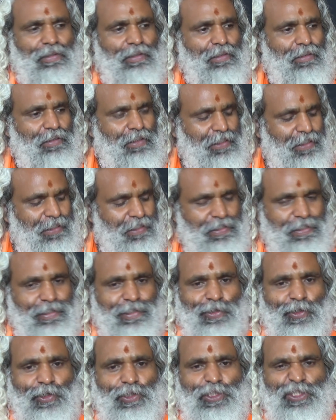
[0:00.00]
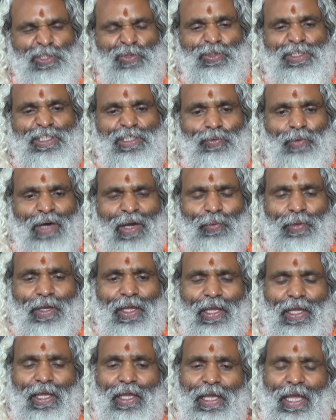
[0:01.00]
the teaching continues in one way,
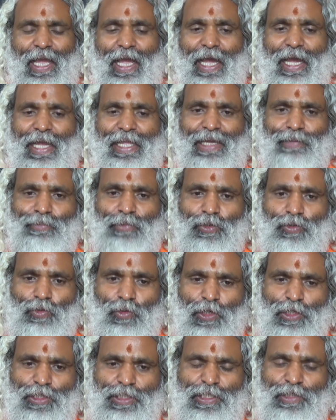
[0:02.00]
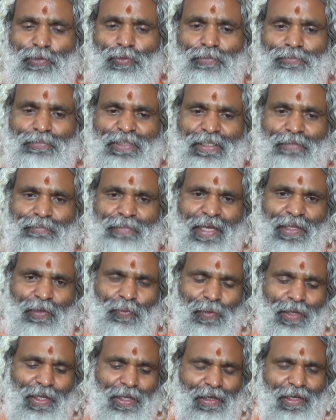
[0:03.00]
I am also continuing in my
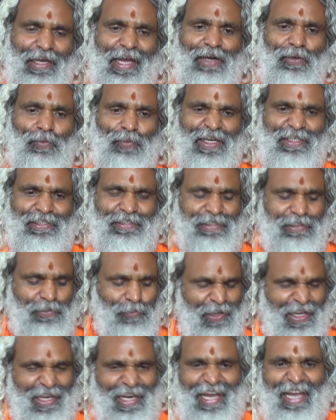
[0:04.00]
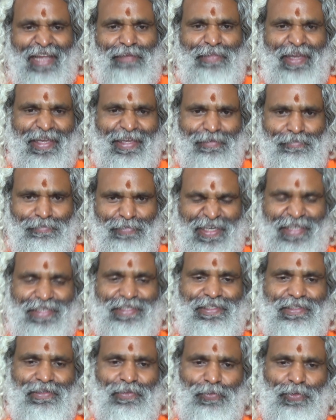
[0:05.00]
way, and once in a while I make a
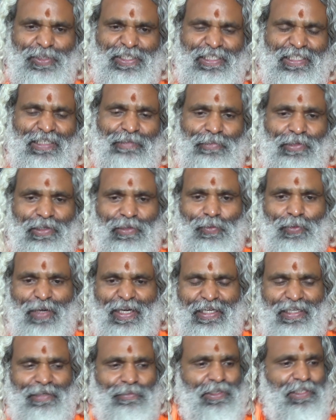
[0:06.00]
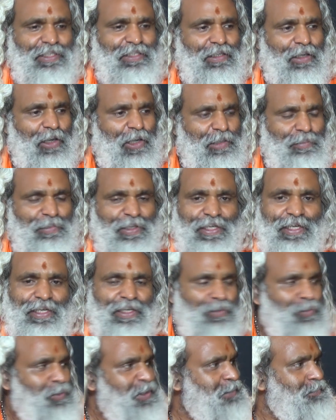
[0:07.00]
bridge. Whatever is
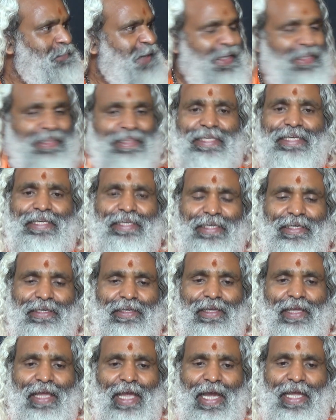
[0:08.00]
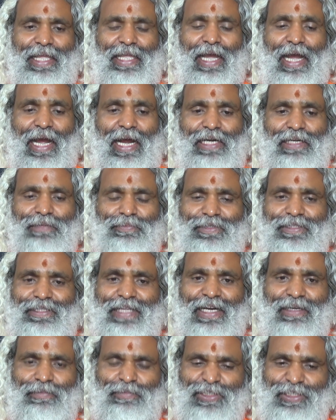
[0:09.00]
convenient with my thinking, I adopt
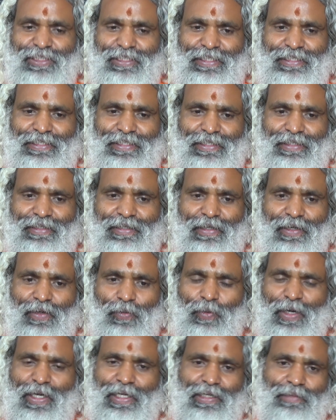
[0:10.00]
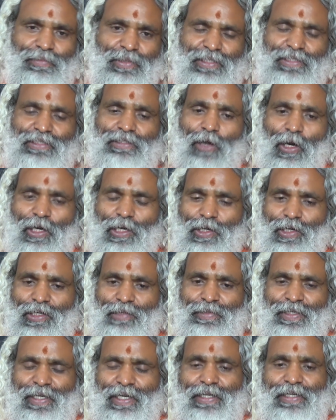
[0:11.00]
that much teaching. Whatever is not
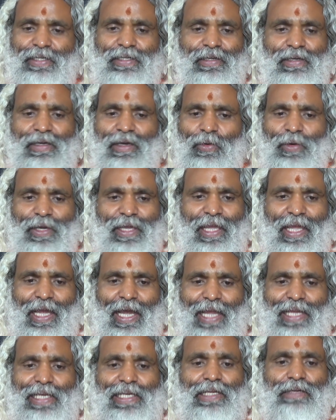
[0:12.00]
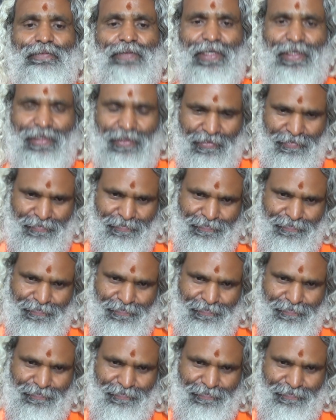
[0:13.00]
convenient, okay, I leave it.